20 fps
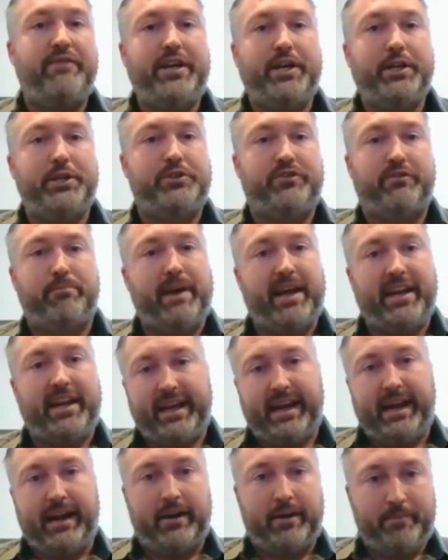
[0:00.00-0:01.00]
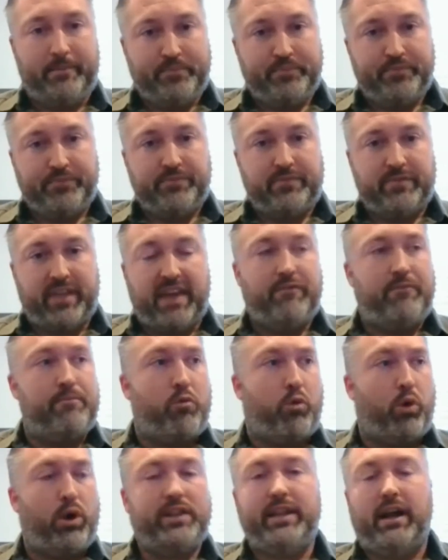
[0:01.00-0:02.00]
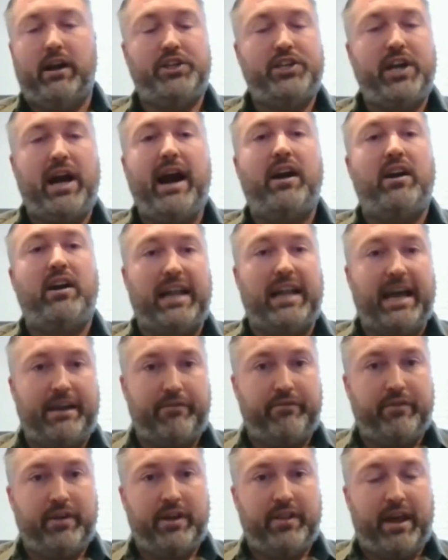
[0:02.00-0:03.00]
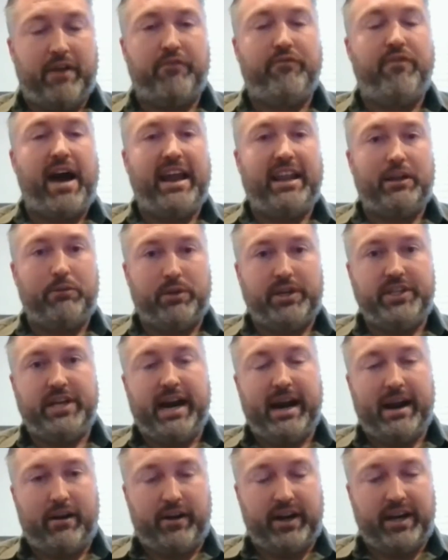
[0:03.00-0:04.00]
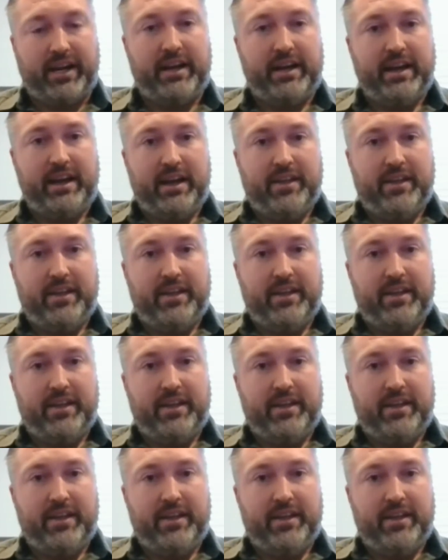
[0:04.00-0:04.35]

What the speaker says: years from Medicare. They've worked their entire life. They're finally retiring.